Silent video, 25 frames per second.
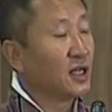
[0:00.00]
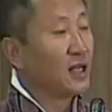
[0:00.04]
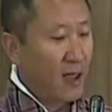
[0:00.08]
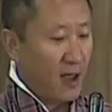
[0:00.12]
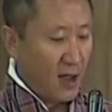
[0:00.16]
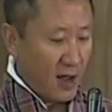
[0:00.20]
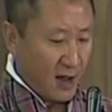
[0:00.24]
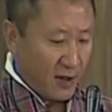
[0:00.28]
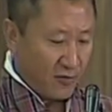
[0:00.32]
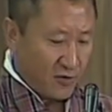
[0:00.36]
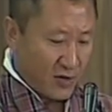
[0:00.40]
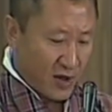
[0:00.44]

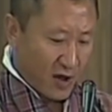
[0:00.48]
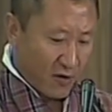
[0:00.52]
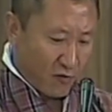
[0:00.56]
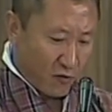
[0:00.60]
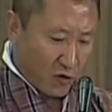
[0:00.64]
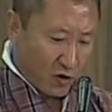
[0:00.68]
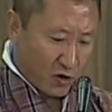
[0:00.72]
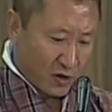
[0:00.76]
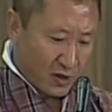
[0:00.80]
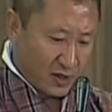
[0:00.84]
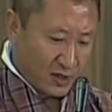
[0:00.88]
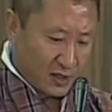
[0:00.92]
And
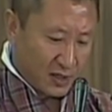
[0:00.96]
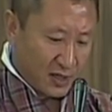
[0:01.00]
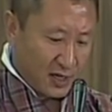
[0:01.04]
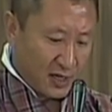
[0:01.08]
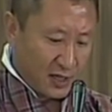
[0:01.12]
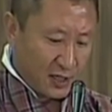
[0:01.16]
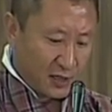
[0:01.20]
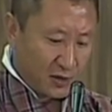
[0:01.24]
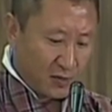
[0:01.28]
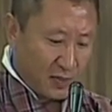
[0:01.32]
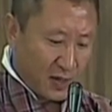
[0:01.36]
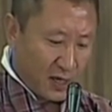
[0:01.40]
therefore, this
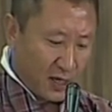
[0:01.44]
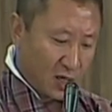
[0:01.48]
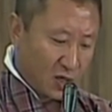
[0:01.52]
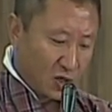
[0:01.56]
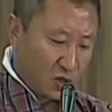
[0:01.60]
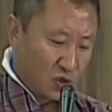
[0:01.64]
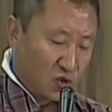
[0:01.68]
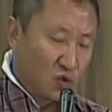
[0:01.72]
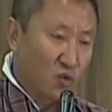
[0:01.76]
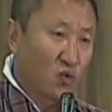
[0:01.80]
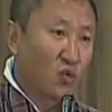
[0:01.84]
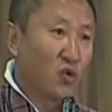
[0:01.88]
leads me
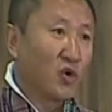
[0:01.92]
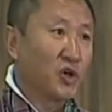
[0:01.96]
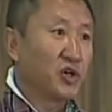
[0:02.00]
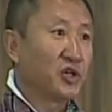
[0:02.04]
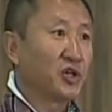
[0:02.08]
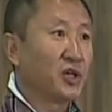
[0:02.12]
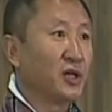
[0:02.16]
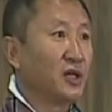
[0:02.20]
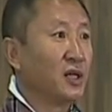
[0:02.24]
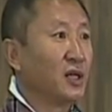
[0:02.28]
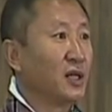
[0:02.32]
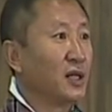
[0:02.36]
to
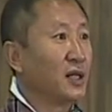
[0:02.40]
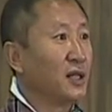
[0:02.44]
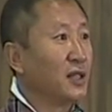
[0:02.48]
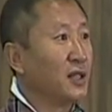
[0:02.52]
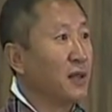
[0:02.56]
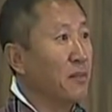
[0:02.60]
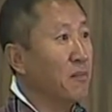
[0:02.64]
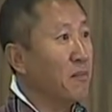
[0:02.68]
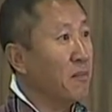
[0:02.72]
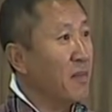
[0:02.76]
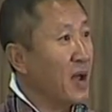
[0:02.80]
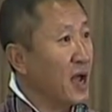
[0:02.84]
question the
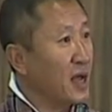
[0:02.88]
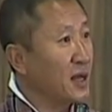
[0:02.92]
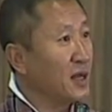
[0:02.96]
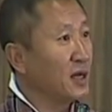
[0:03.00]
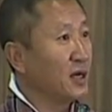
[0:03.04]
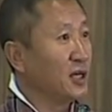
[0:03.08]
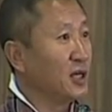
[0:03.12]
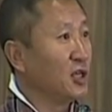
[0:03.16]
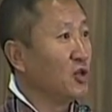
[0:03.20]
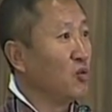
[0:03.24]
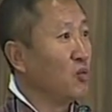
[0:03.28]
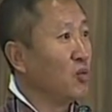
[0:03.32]
manner
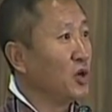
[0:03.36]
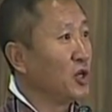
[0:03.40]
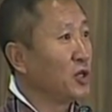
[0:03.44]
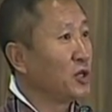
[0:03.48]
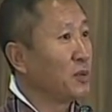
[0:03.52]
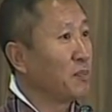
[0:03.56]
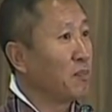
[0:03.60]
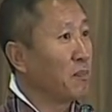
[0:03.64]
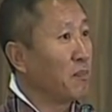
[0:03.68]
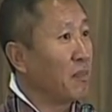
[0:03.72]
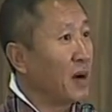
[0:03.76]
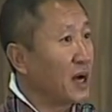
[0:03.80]
in which
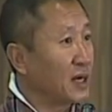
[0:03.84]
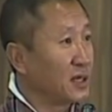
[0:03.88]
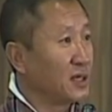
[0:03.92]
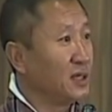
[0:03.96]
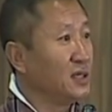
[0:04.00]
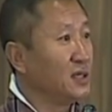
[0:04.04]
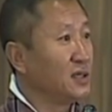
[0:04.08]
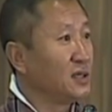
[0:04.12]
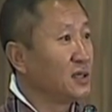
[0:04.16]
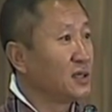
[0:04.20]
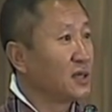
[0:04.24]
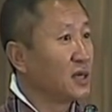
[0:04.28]

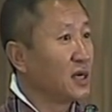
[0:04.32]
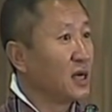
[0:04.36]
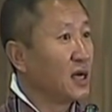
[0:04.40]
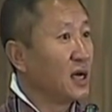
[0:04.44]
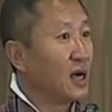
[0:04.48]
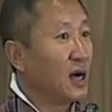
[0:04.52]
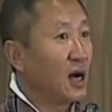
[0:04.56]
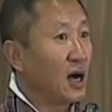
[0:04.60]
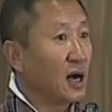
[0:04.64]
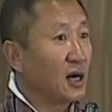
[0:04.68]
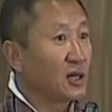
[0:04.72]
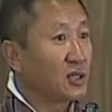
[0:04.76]
parties
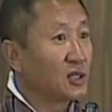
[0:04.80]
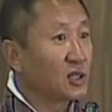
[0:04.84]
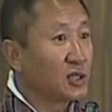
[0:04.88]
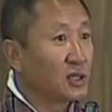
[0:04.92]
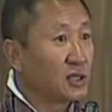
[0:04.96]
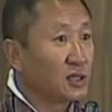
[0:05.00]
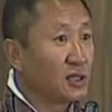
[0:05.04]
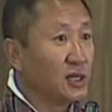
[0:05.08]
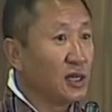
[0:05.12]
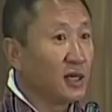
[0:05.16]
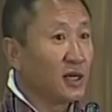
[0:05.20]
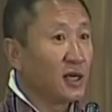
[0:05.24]
are
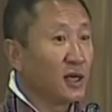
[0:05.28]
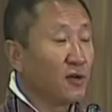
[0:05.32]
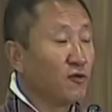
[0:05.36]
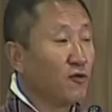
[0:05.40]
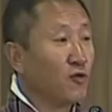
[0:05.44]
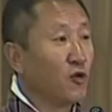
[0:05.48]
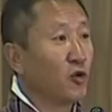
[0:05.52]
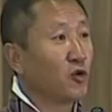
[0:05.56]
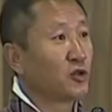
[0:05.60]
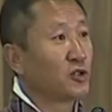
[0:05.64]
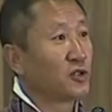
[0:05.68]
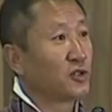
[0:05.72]
seeking
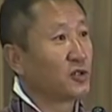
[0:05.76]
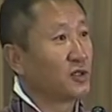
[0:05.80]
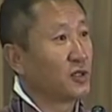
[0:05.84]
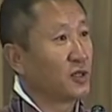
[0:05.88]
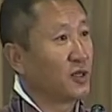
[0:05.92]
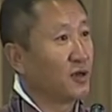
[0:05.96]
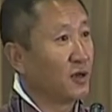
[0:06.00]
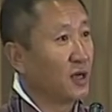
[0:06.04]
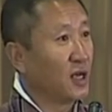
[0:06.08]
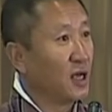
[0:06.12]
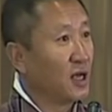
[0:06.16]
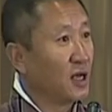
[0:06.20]
votes
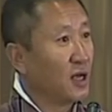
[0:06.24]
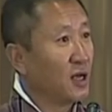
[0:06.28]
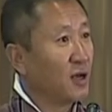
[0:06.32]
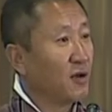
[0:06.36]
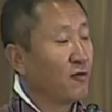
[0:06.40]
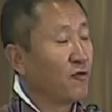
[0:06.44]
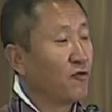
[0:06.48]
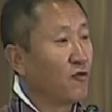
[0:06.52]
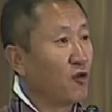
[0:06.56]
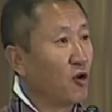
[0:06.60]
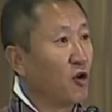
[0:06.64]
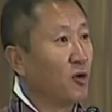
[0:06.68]

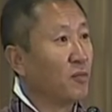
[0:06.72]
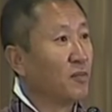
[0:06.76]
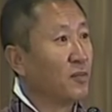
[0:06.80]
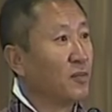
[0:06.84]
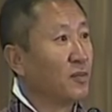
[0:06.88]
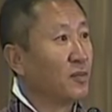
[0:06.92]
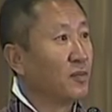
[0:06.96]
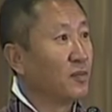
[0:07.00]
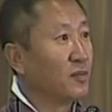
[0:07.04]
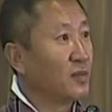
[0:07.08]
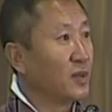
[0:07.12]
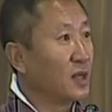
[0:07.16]

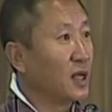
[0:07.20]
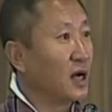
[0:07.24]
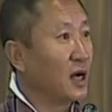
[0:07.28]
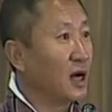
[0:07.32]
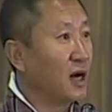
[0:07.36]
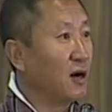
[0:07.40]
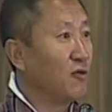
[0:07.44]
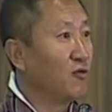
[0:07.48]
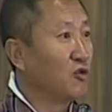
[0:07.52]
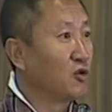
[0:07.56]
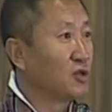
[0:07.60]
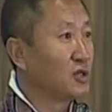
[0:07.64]
from
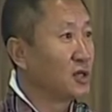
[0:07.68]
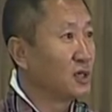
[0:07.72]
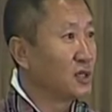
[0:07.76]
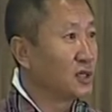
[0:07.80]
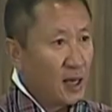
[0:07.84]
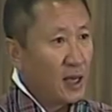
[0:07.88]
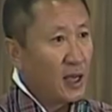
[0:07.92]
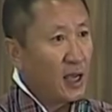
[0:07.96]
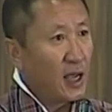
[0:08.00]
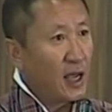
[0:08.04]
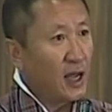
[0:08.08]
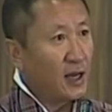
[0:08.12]
our
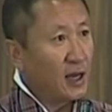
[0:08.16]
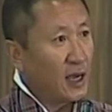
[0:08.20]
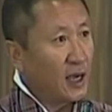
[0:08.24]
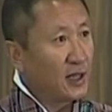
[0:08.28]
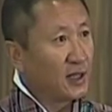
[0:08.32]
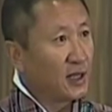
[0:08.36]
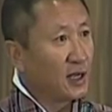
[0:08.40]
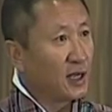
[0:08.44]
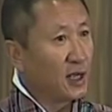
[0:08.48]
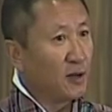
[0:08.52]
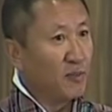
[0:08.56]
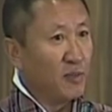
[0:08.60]
voters. And I
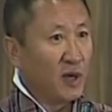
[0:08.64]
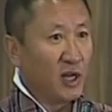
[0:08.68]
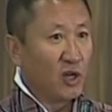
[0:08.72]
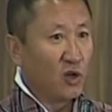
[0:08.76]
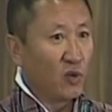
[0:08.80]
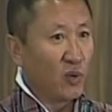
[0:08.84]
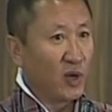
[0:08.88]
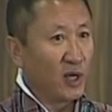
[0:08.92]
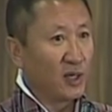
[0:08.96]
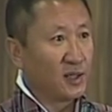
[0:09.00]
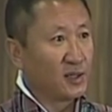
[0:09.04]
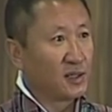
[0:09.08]
think in many
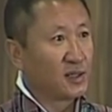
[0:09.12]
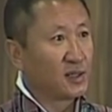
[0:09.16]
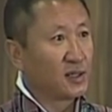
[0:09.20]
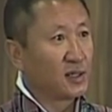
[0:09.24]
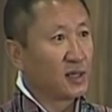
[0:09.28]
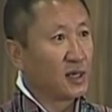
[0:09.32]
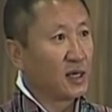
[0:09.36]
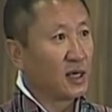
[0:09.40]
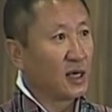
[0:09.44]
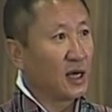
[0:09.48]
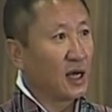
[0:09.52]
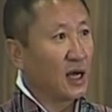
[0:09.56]

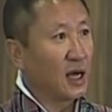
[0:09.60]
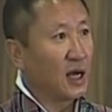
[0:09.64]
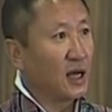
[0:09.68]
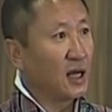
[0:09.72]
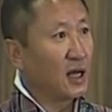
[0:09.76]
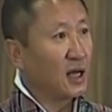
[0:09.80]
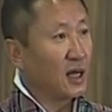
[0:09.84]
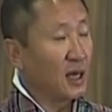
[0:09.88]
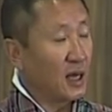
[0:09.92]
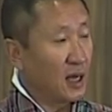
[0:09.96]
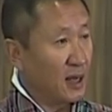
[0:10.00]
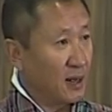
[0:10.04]
ways,
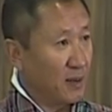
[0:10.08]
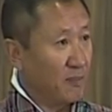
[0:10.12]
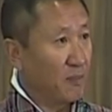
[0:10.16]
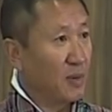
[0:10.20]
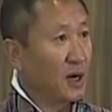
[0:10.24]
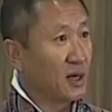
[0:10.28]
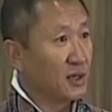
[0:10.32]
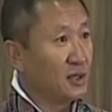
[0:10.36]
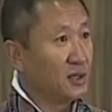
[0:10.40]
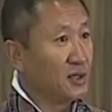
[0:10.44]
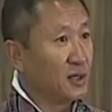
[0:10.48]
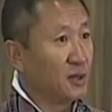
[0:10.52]

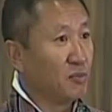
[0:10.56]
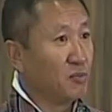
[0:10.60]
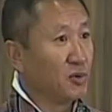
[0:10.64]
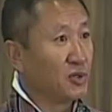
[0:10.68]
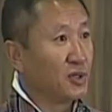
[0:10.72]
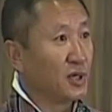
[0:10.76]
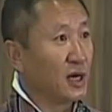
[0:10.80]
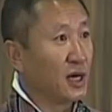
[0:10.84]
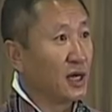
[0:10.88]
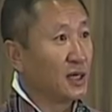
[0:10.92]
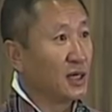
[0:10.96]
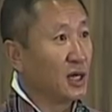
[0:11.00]
parties in
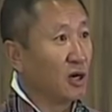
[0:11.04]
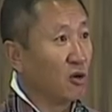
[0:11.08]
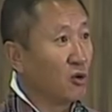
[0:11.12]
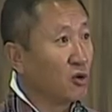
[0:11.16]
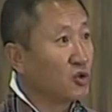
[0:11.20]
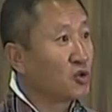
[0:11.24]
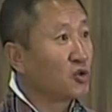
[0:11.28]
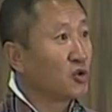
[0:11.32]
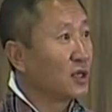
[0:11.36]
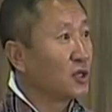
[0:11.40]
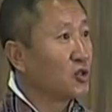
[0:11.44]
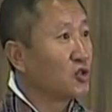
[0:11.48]
Bhutan are
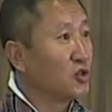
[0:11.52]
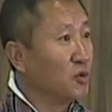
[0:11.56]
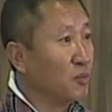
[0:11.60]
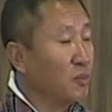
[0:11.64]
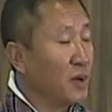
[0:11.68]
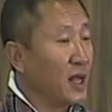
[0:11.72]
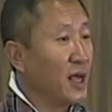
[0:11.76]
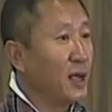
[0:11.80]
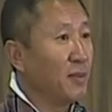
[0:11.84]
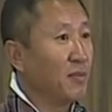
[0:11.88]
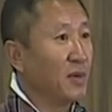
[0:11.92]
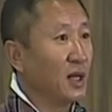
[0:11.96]
also to
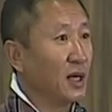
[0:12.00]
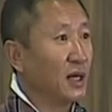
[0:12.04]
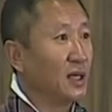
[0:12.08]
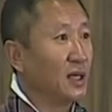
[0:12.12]
blame.